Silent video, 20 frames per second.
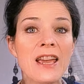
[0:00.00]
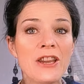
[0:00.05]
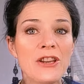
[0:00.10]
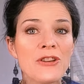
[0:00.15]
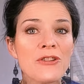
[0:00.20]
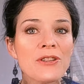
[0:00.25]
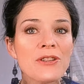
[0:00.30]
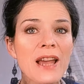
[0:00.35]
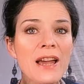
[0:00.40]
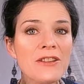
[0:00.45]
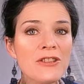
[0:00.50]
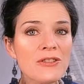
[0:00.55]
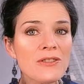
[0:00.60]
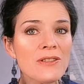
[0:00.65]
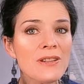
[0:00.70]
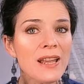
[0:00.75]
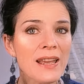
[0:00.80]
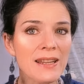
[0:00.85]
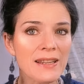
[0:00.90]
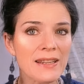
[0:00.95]
Your
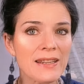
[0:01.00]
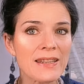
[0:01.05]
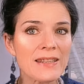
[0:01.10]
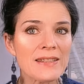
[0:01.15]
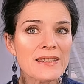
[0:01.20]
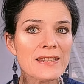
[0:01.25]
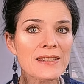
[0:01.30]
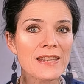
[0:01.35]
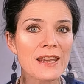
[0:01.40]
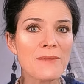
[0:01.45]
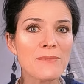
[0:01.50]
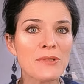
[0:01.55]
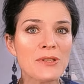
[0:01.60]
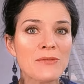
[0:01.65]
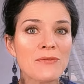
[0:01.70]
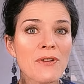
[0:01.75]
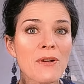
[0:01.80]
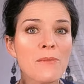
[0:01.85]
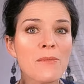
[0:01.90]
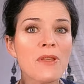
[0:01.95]
natural elegance stems from